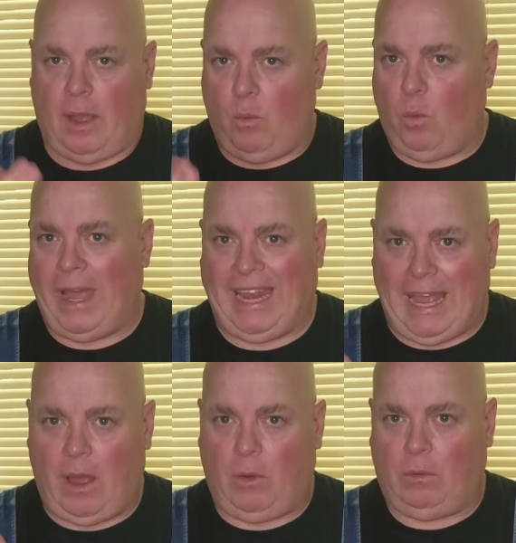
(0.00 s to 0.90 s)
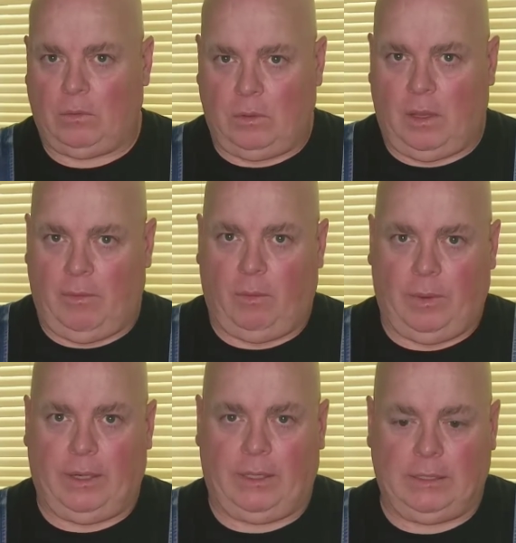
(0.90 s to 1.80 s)
I weighed out every
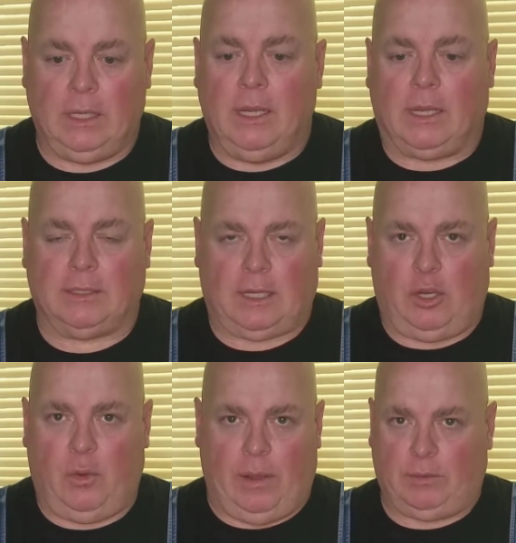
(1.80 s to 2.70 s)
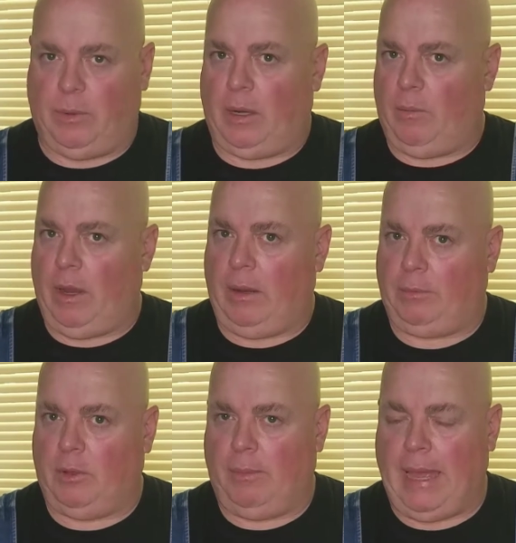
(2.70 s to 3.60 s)
one of these because I knew I was bringing them right up
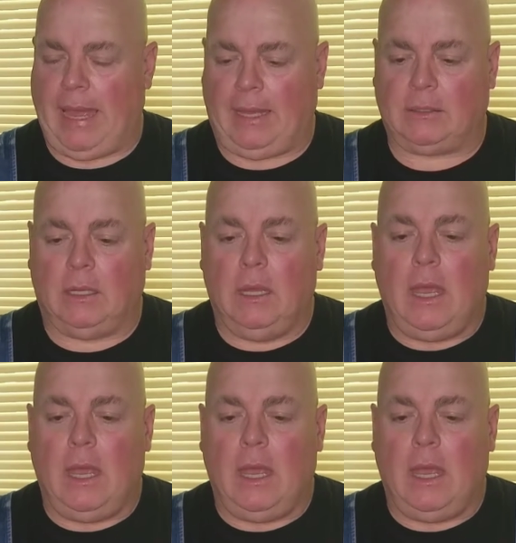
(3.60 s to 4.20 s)
to the max.